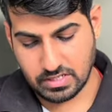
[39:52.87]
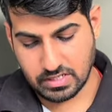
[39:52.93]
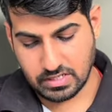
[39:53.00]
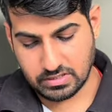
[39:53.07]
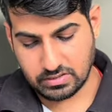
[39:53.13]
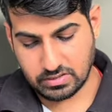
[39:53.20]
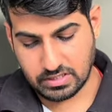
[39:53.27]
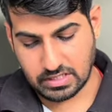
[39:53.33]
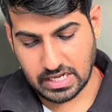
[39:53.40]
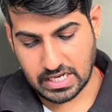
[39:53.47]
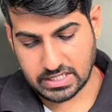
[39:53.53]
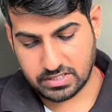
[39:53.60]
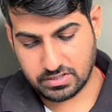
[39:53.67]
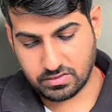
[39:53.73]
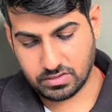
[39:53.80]
So the
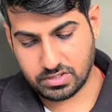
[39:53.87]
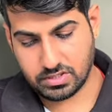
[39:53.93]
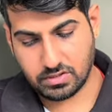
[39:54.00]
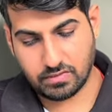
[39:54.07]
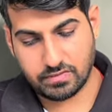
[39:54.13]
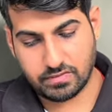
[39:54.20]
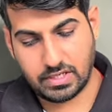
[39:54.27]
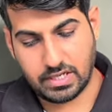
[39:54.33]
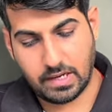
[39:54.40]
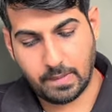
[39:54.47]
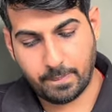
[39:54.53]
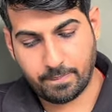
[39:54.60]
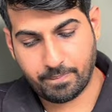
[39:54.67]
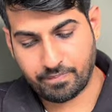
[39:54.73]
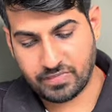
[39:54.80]
last question of the
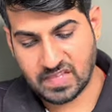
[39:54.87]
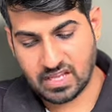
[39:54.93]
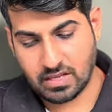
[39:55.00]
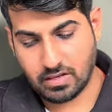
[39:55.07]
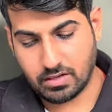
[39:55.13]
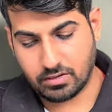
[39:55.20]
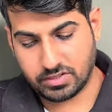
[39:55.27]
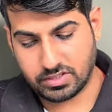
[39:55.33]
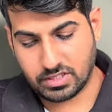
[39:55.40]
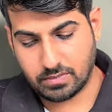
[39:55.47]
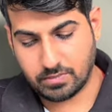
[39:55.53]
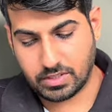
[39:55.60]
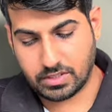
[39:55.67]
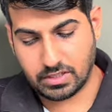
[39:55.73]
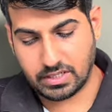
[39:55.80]
day, question
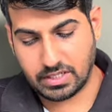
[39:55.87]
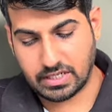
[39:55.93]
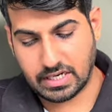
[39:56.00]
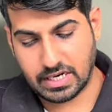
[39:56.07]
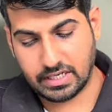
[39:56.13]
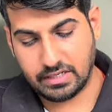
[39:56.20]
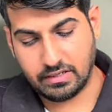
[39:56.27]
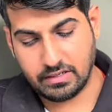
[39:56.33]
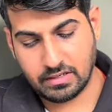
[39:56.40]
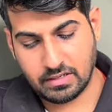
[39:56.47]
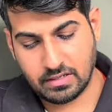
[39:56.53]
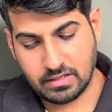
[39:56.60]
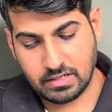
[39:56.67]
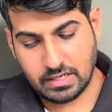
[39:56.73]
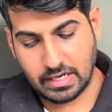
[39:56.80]
number 39.
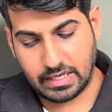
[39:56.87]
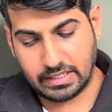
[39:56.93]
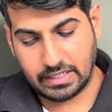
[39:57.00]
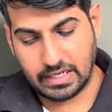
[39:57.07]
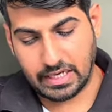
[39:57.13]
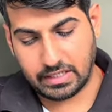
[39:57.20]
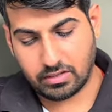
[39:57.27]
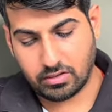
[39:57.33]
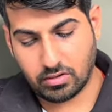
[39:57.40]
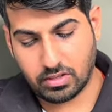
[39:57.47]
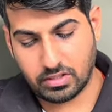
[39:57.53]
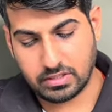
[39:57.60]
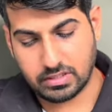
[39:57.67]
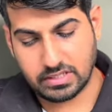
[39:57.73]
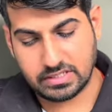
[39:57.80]
An
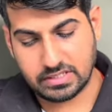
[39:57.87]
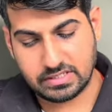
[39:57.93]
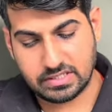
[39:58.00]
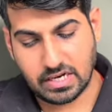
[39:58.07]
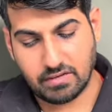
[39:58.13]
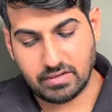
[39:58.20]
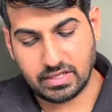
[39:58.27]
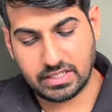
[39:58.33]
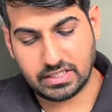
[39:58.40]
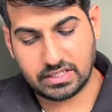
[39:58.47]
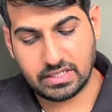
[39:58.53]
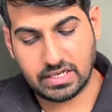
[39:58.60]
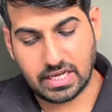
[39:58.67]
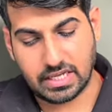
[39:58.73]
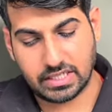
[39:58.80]
electron is traveling in the
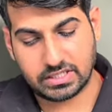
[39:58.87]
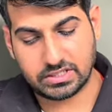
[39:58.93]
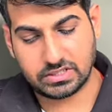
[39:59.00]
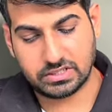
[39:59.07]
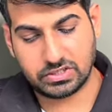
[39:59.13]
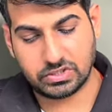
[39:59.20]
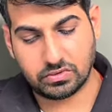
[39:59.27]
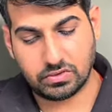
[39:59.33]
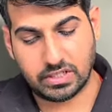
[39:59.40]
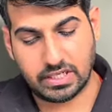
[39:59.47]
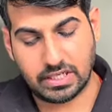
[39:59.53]
direction shown and